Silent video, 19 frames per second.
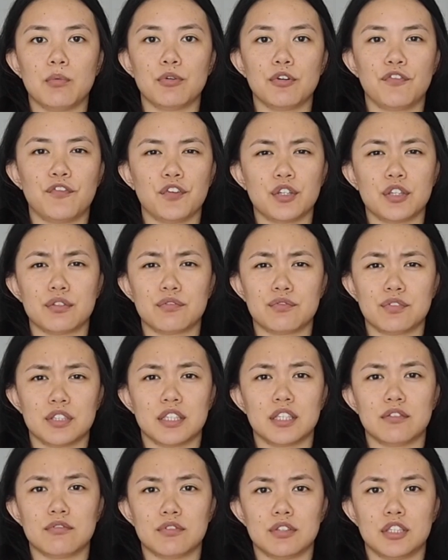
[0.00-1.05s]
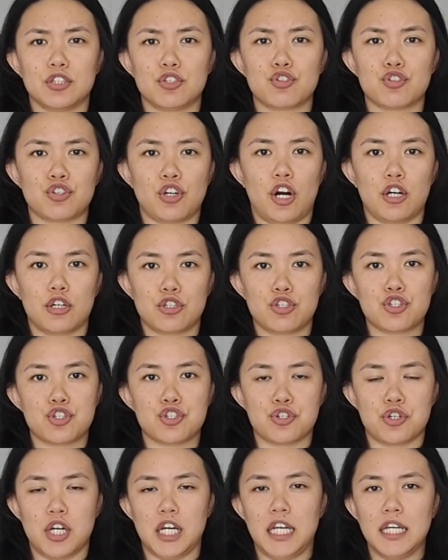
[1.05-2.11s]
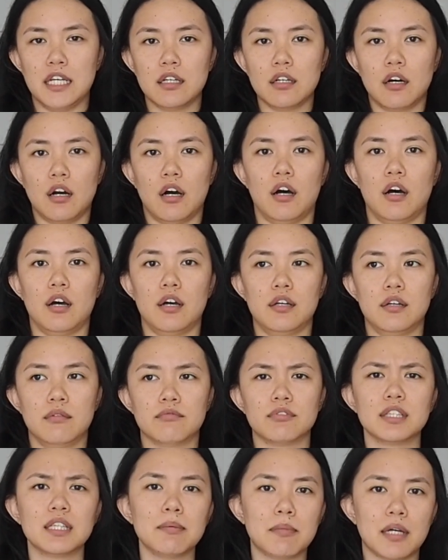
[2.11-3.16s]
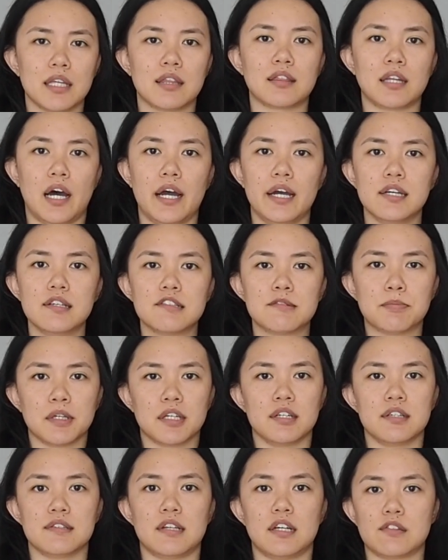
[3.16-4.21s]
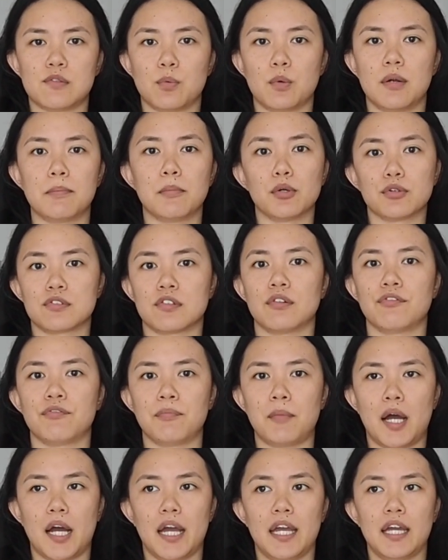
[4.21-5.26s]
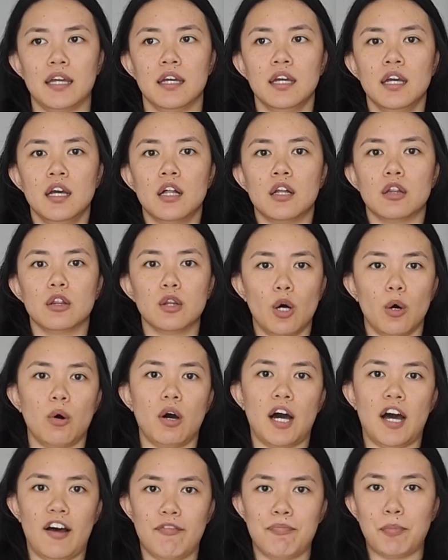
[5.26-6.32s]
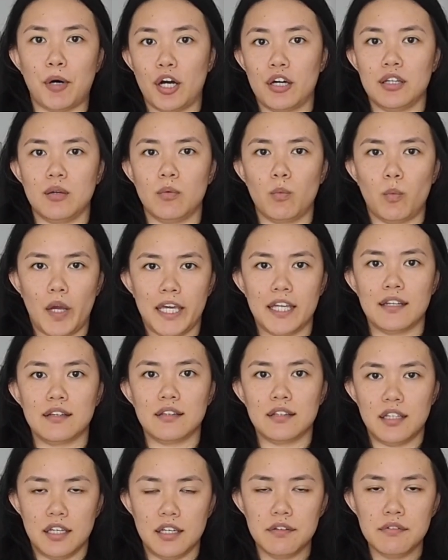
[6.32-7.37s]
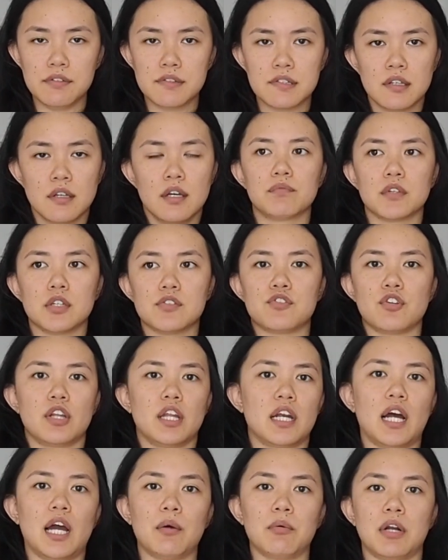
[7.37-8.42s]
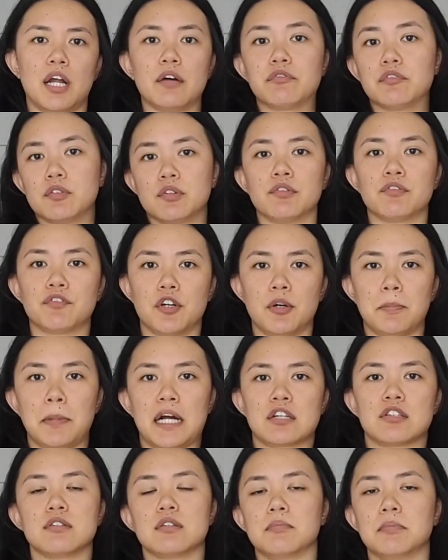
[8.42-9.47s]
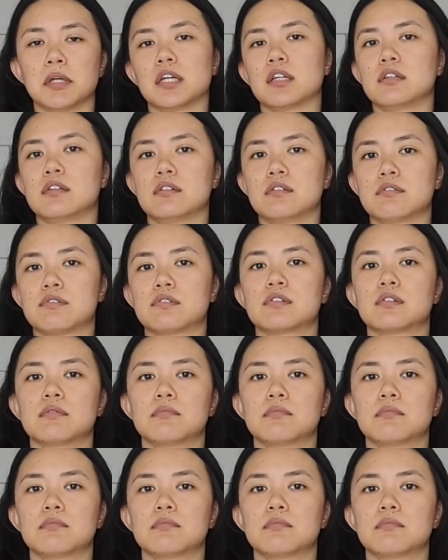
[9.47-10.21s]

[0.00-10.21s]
would feel a really, really strong strain on really my thighs, because that's where most of my lower half body weight lives. So then I would have to revert back to the beginner's